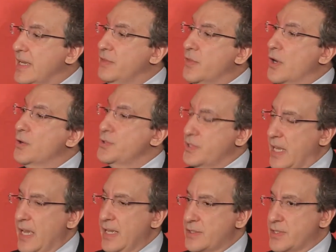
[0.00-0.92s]
In those
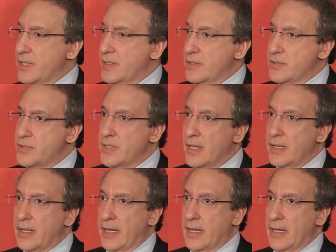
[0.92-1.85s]
cases,
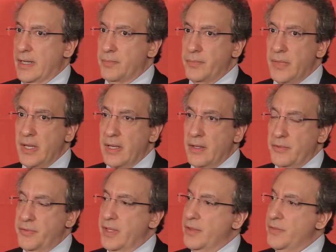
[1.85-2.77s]

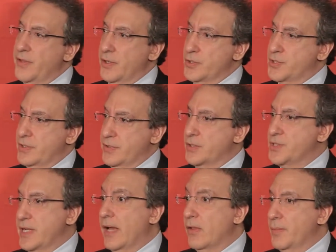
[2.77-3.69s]

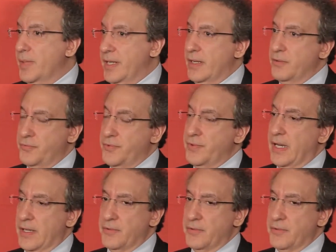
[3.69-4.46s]
there's an element of